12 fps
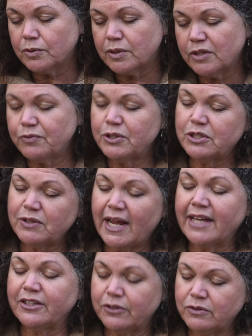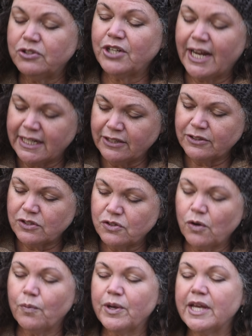if we do not use channelers.
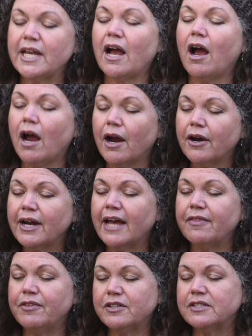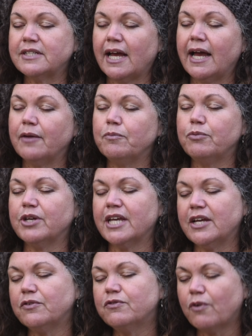So we are at this time
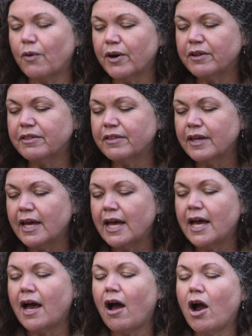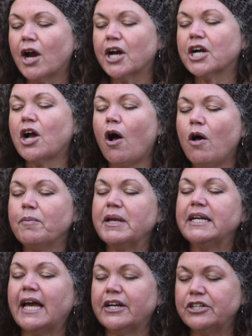bringing forth our
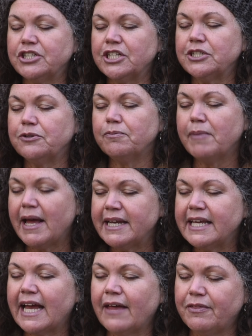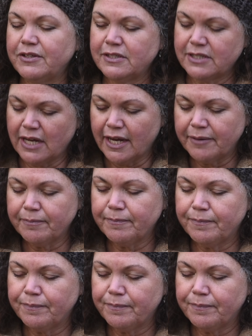calming energy to many at this time.